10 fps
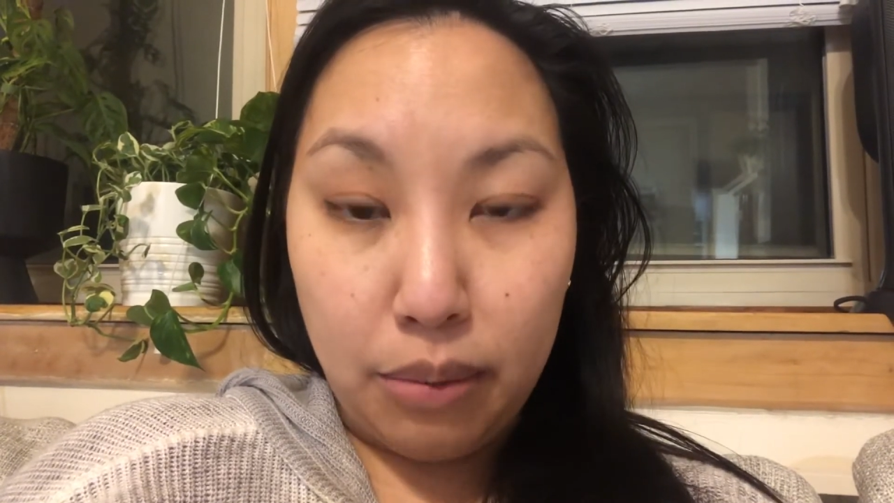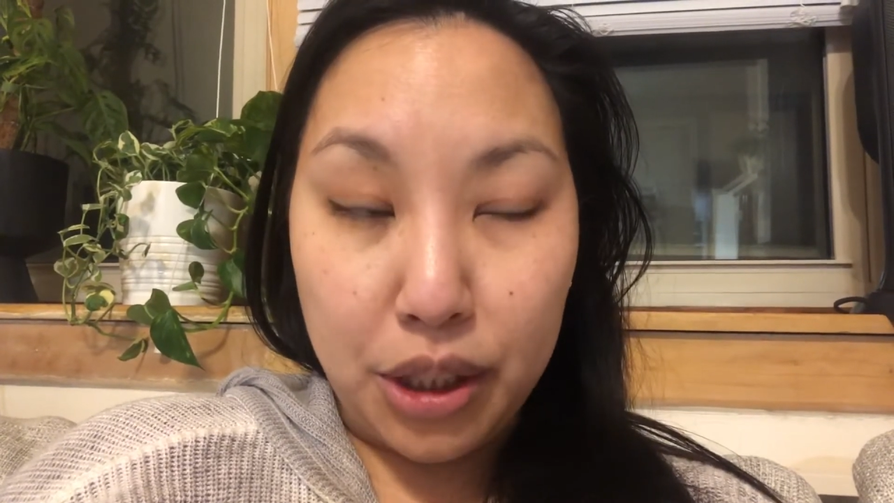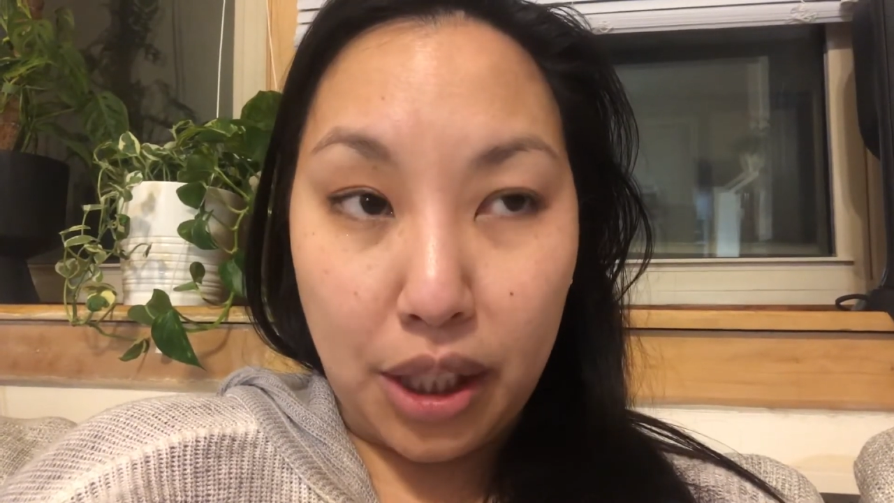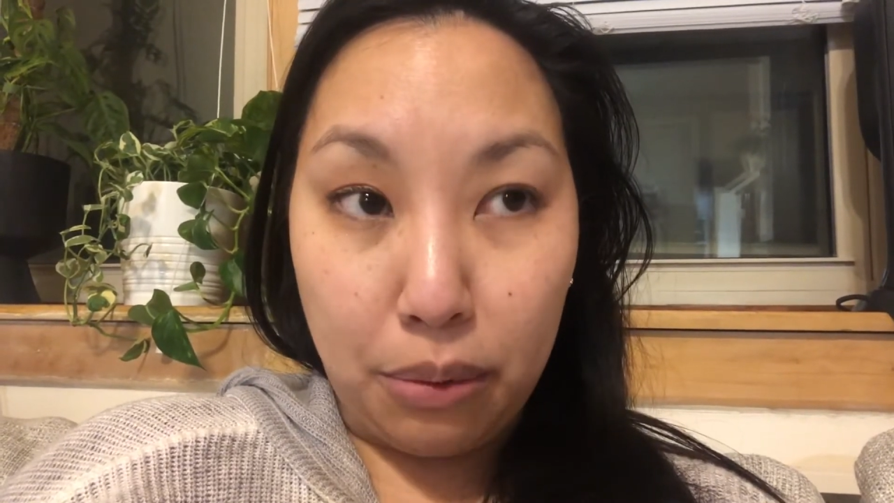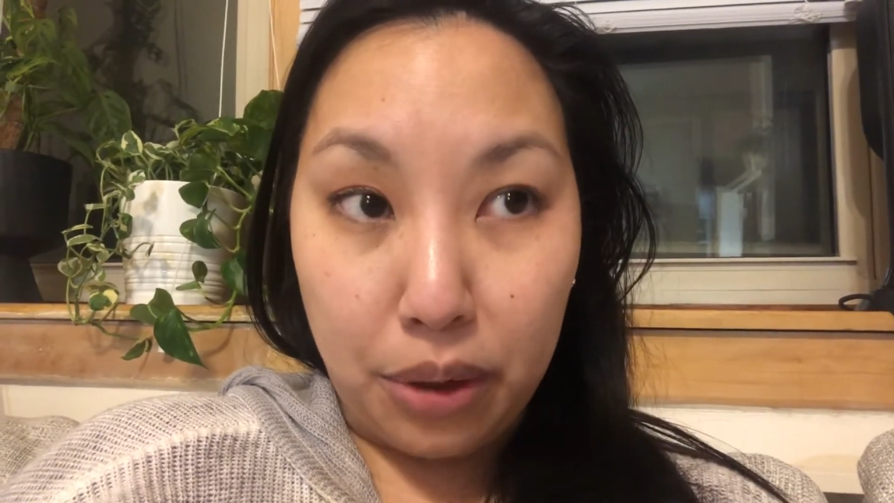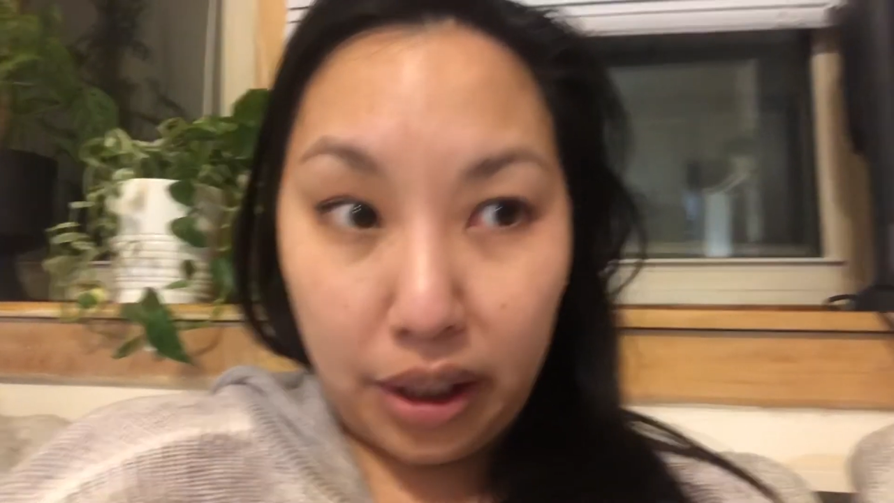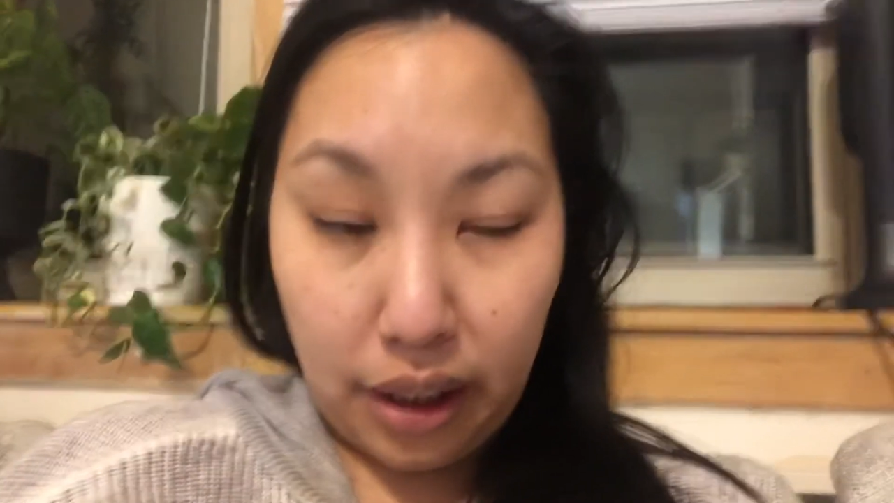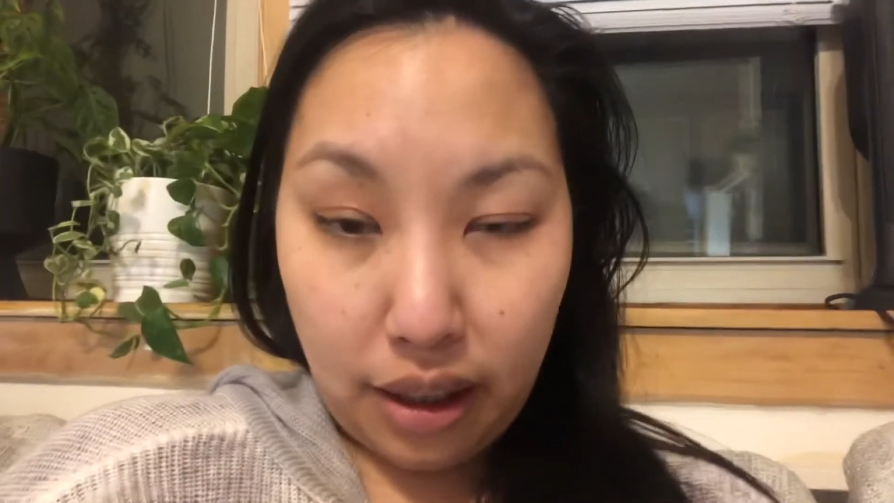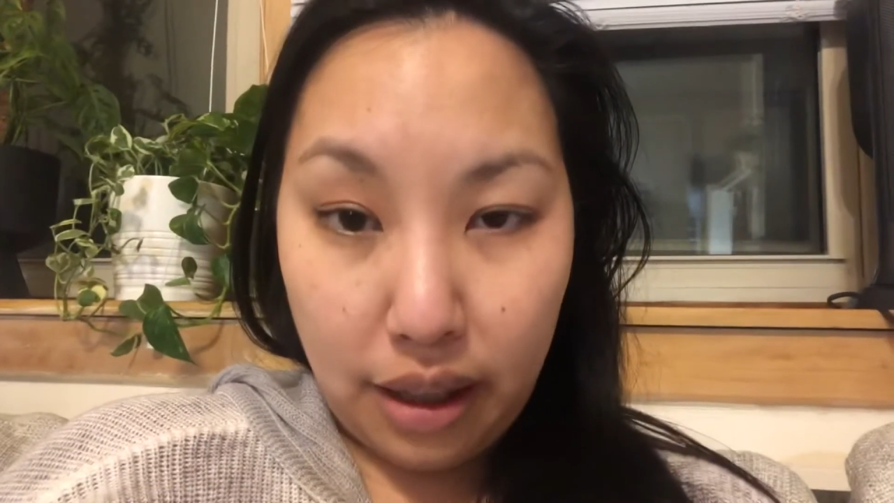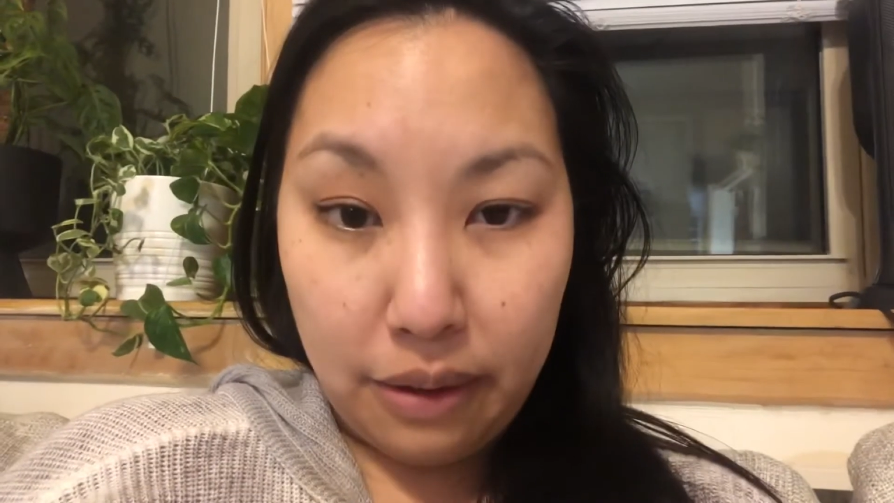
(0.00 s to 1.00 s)
which I really
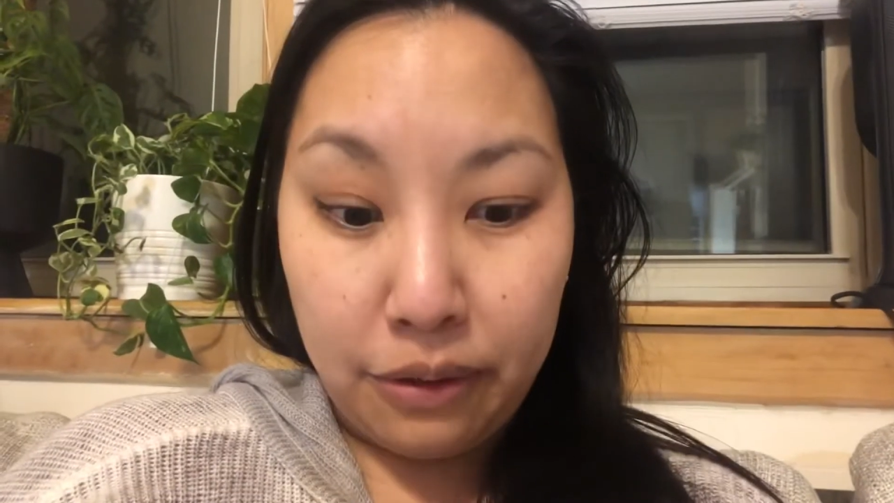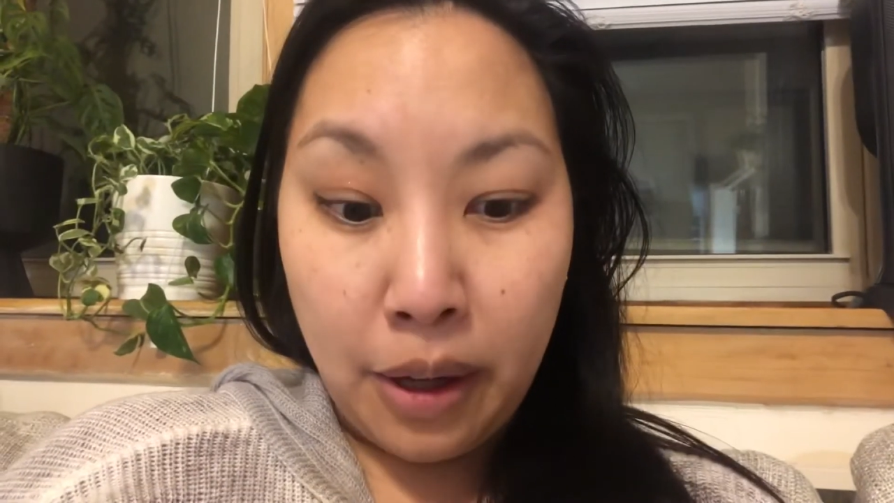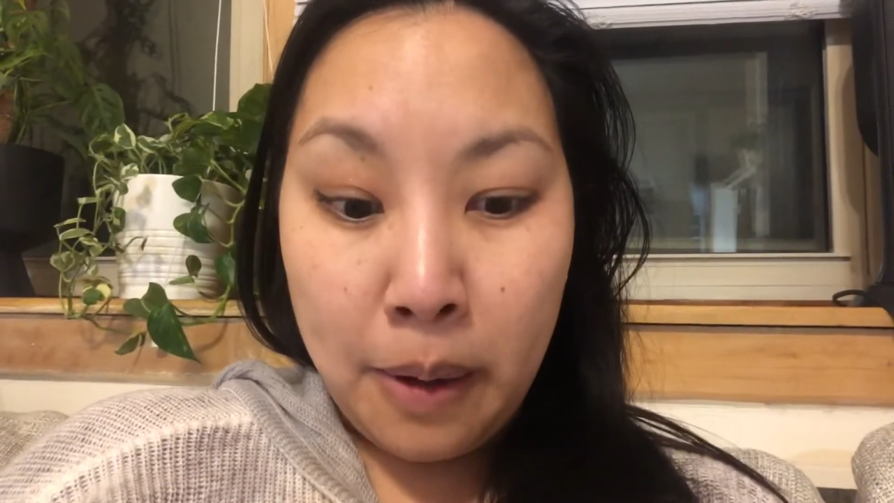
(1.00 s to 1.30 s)
love.